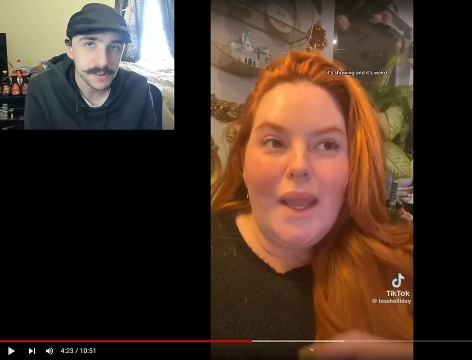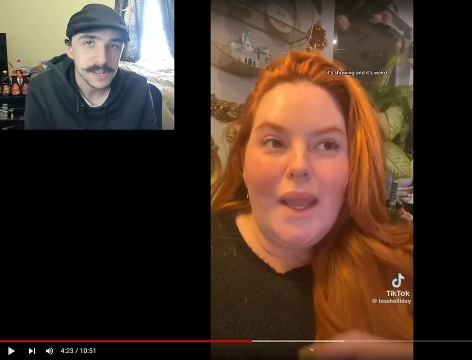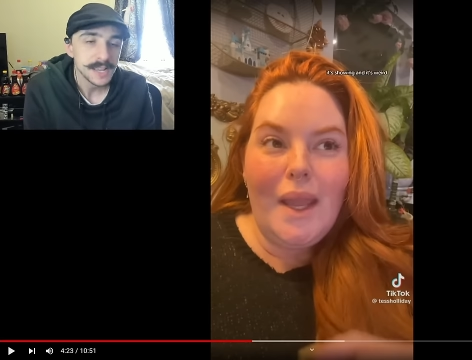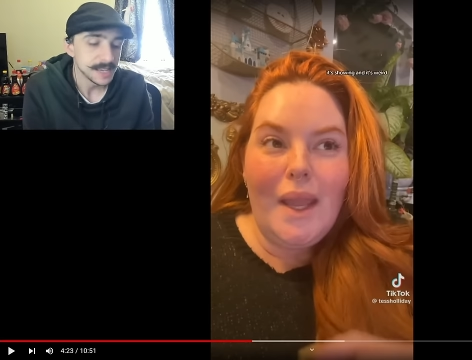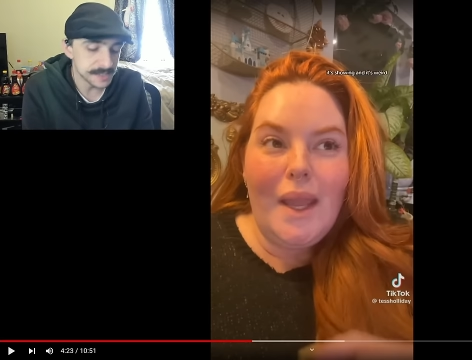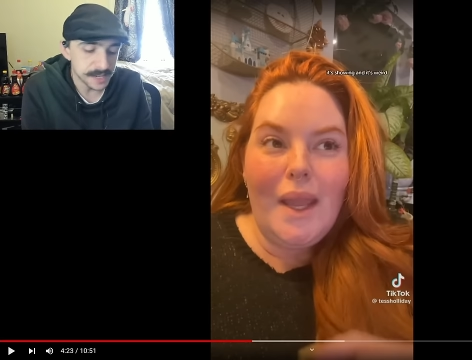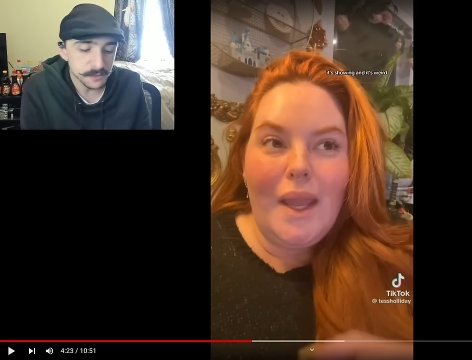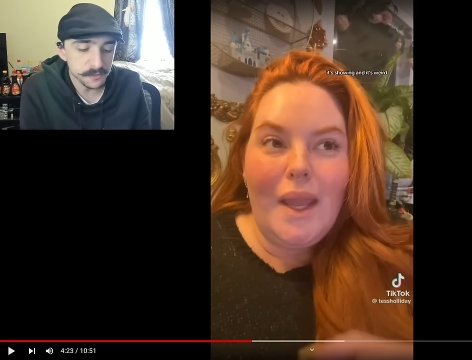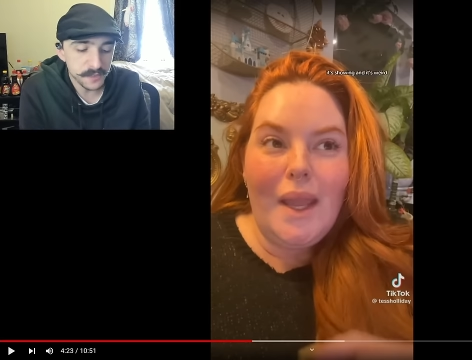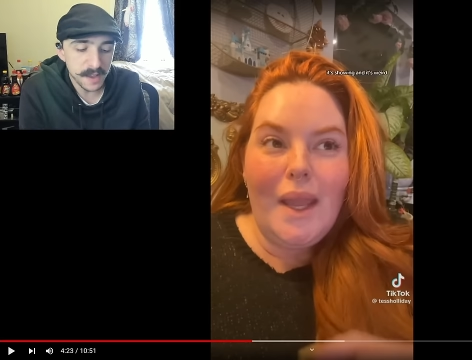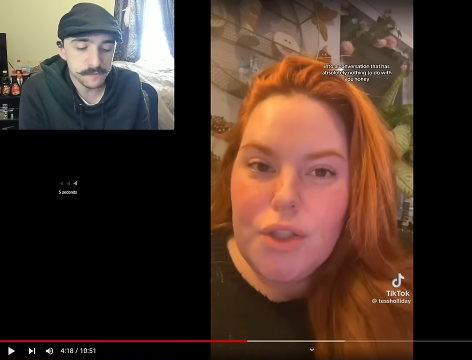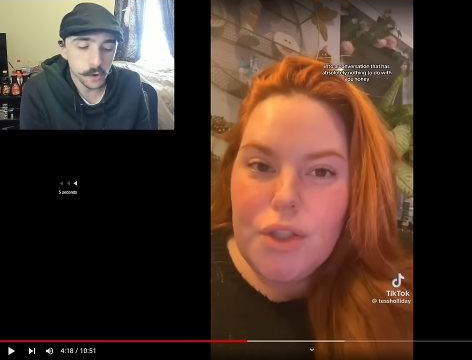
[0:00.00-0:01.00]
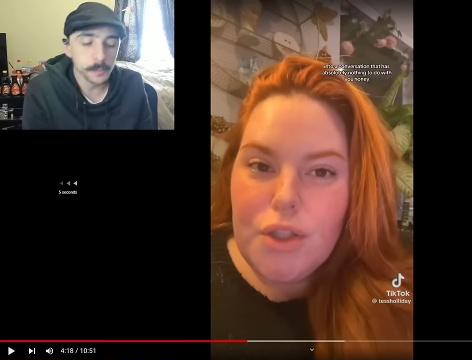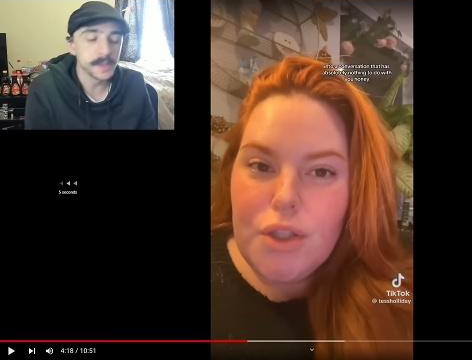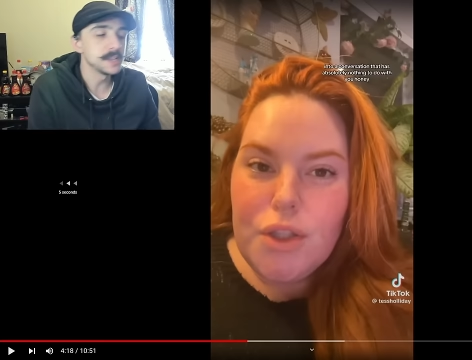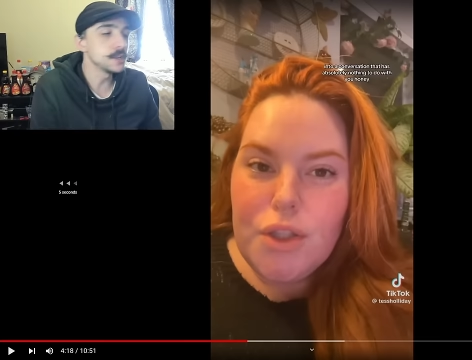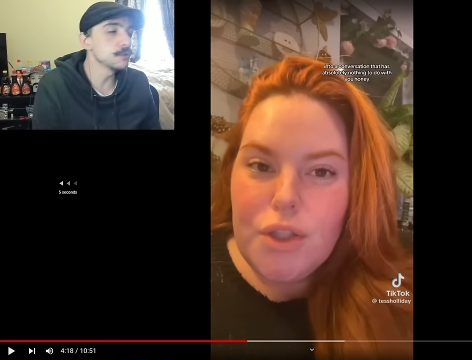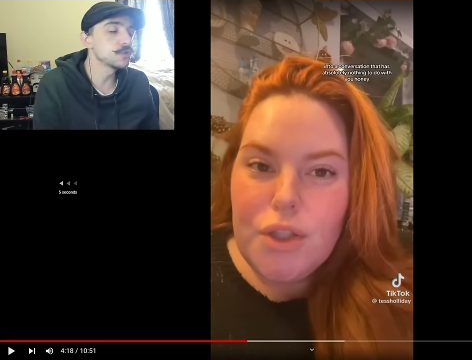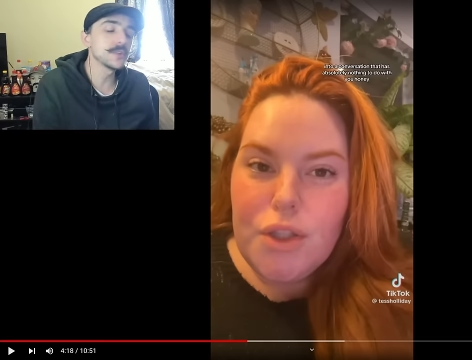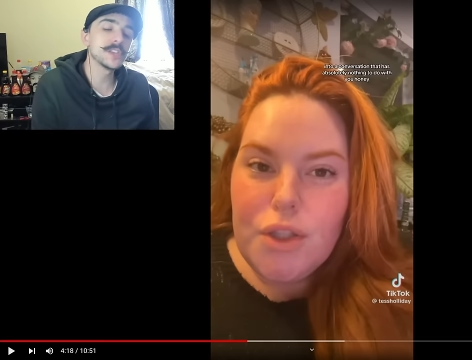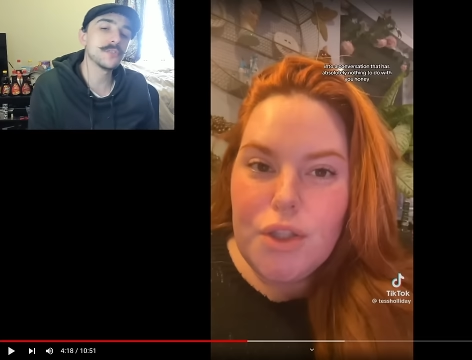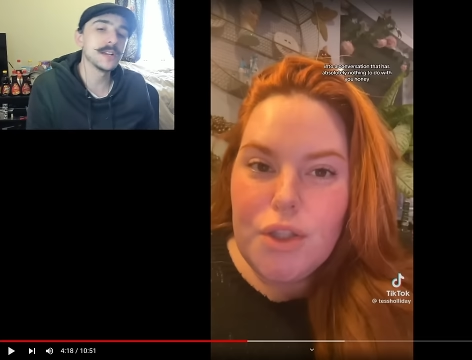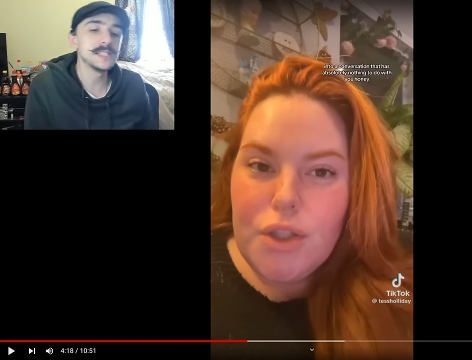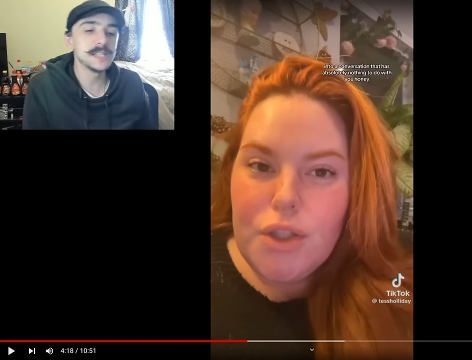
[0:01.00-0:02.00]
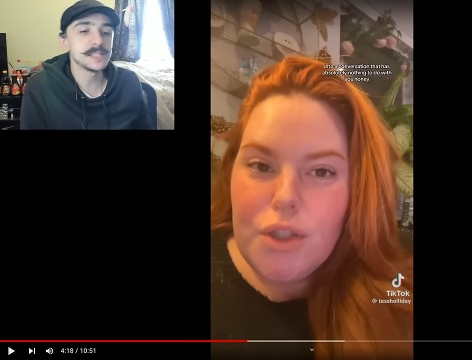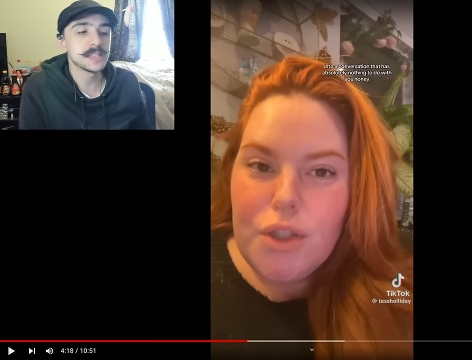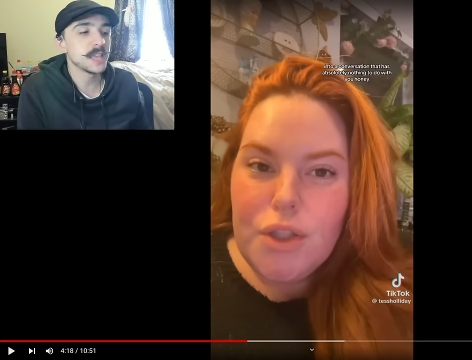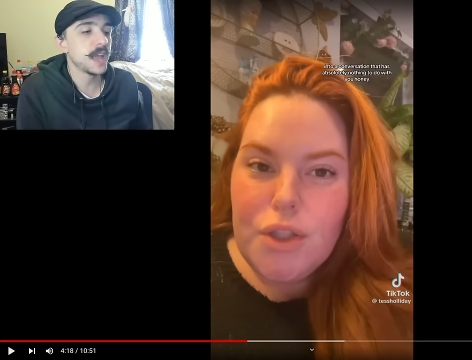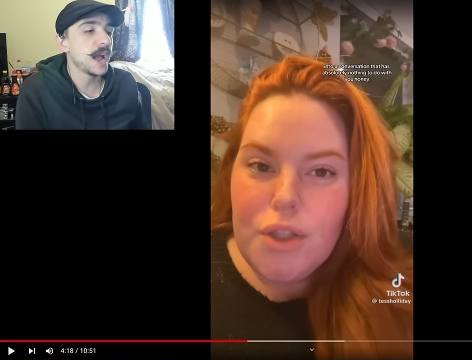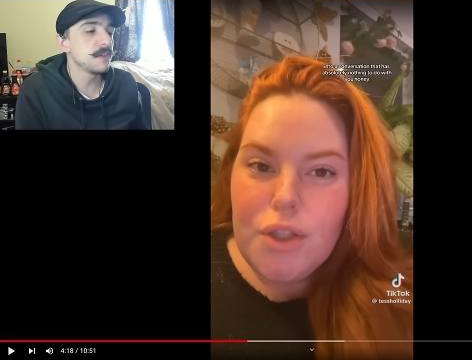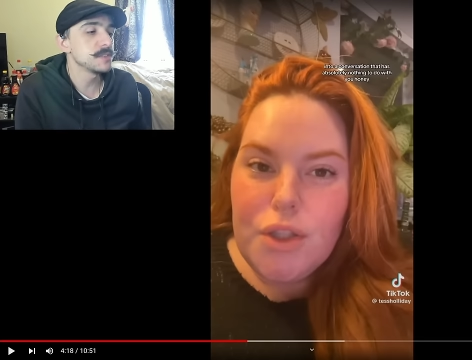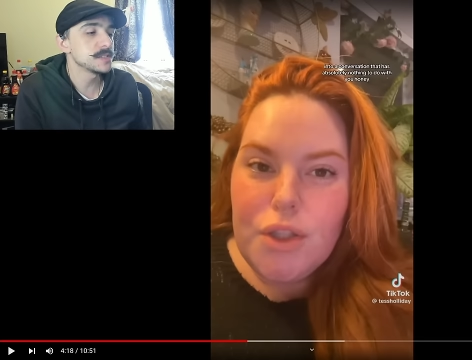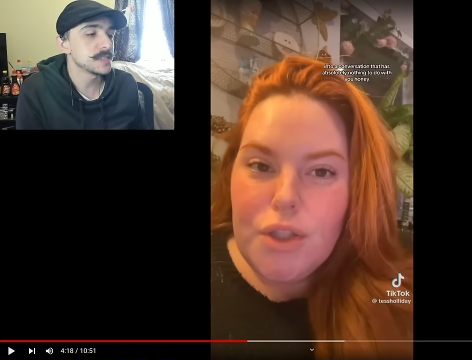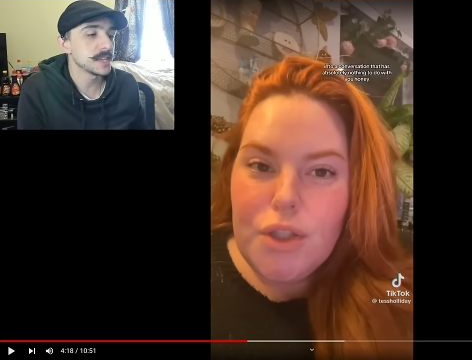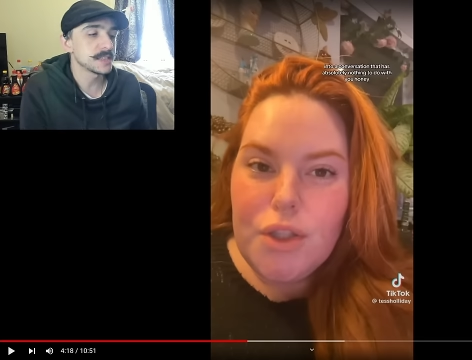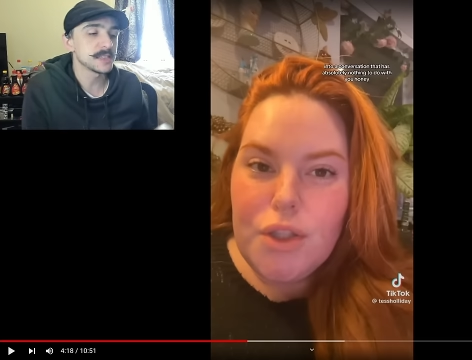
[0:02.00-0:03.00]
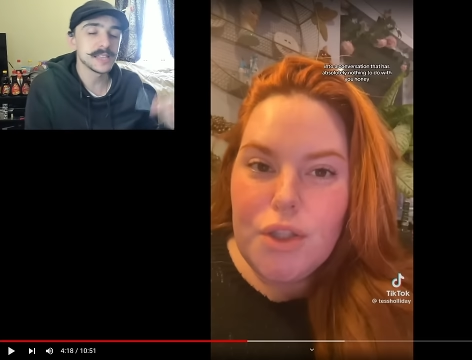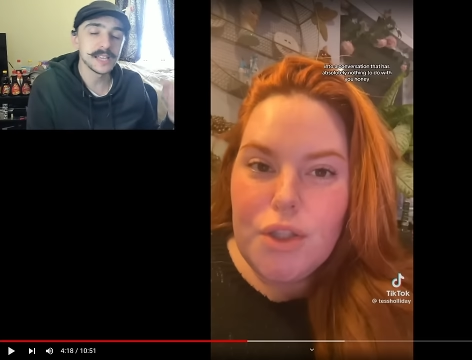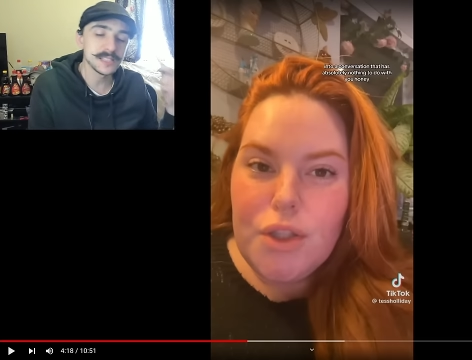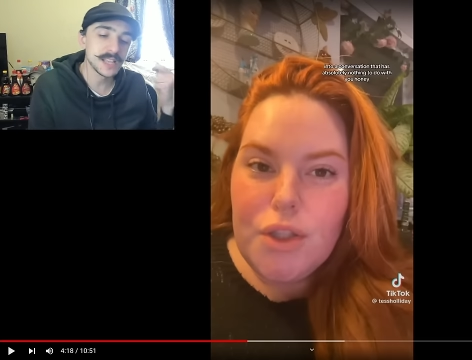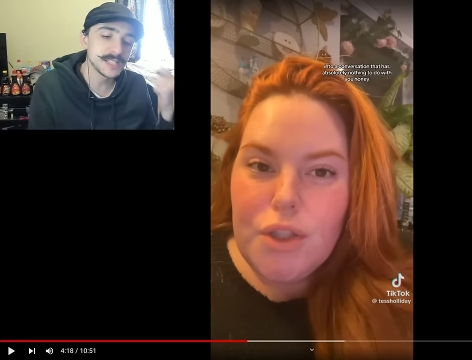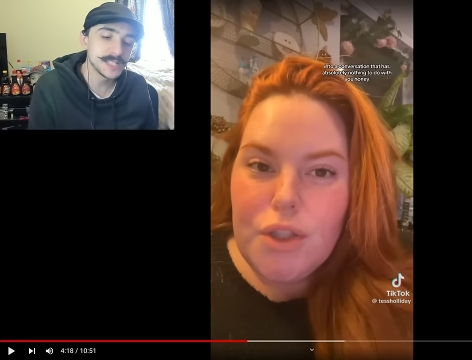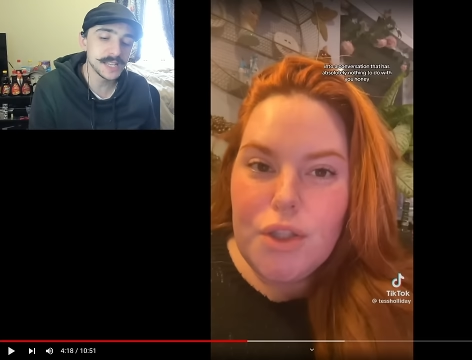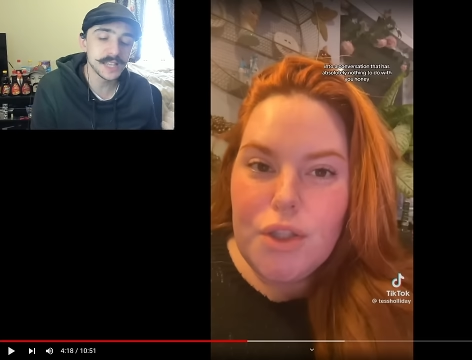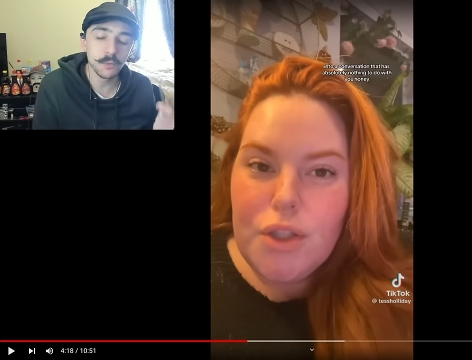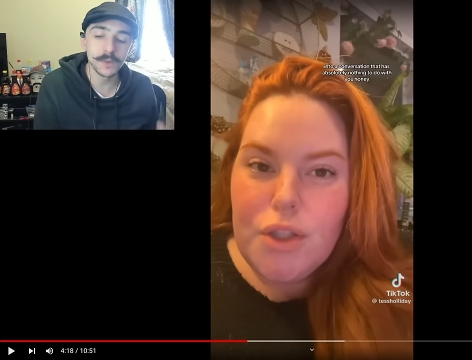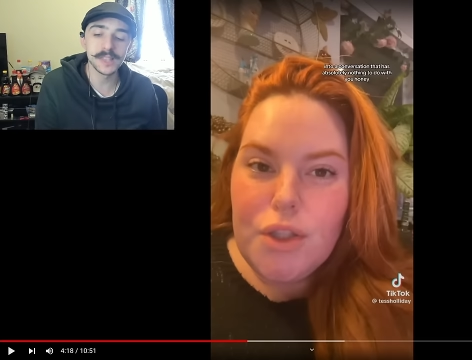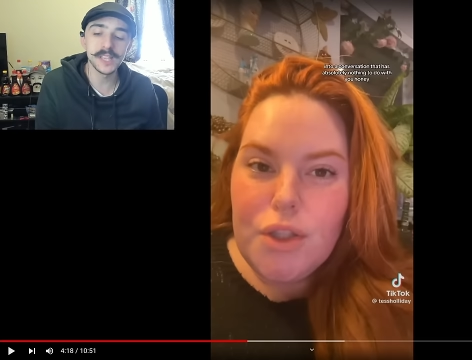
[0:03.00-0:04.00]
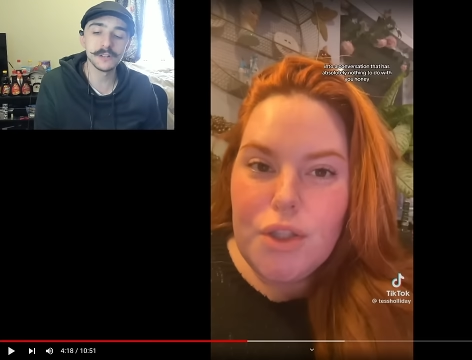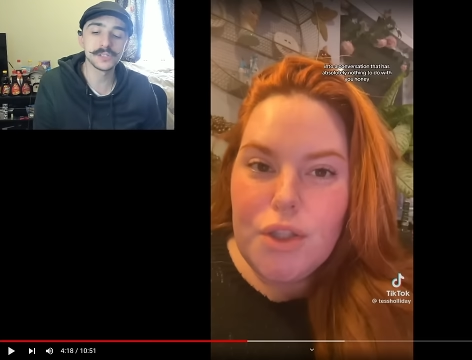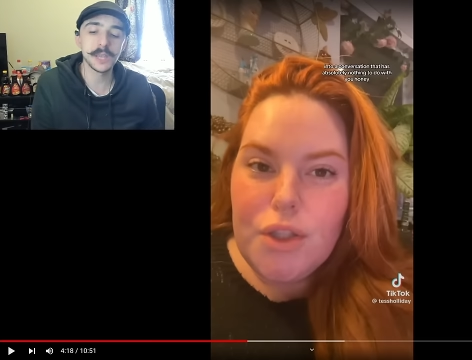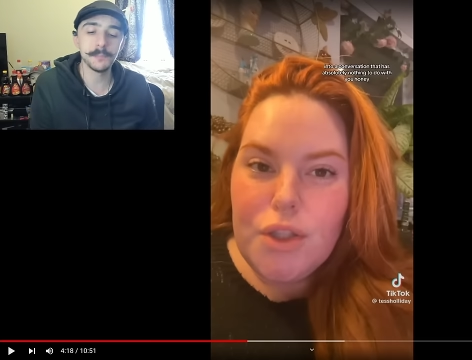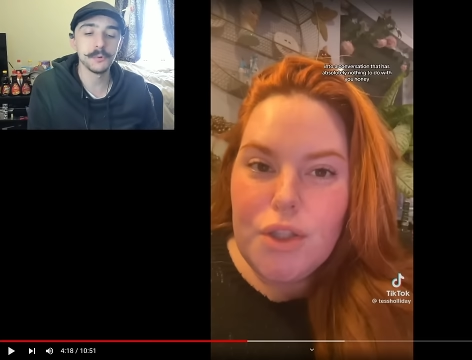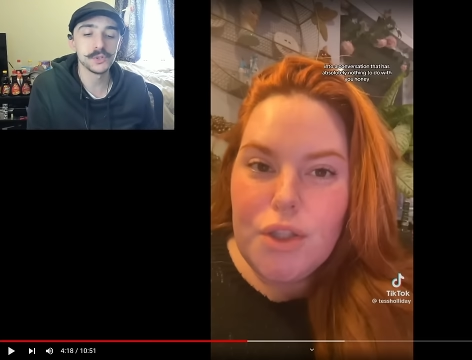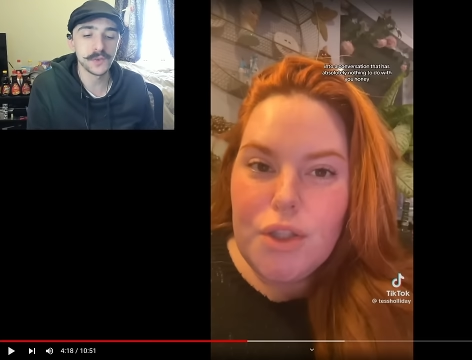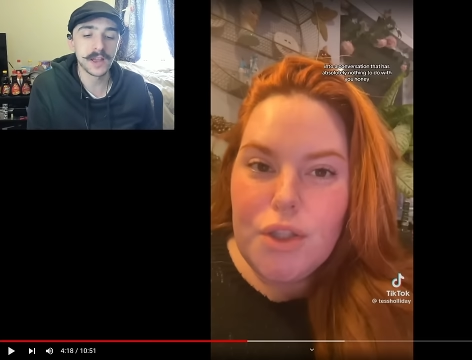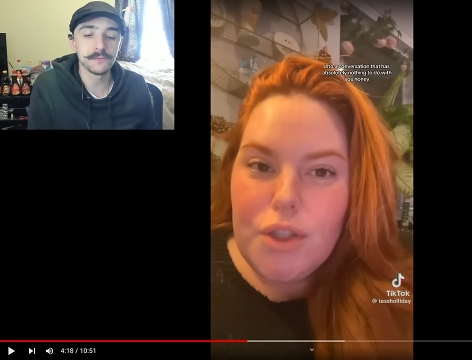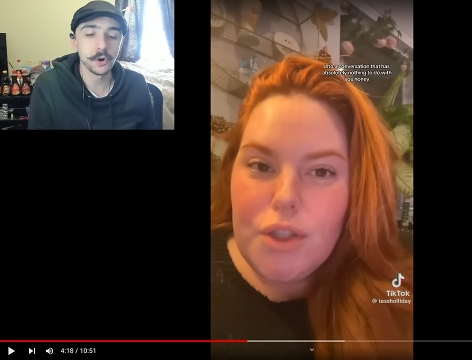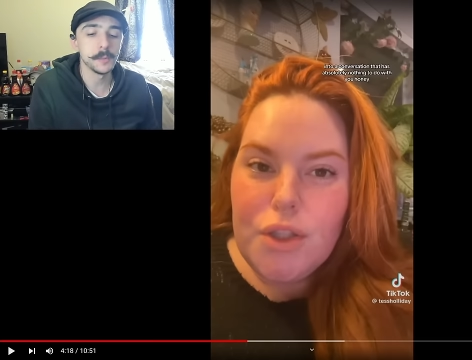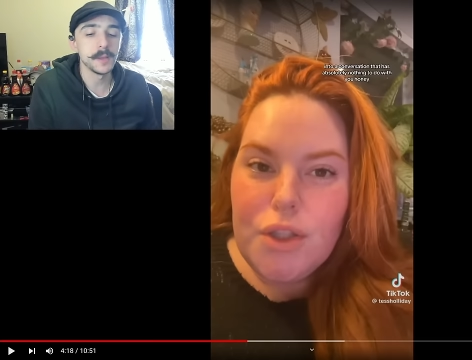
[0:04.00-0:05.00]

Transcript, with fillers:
Speaker 1: It's not even fat phobia. You know what's really crazy is that they have this like they they say that what Leo Skippy was fat phobia,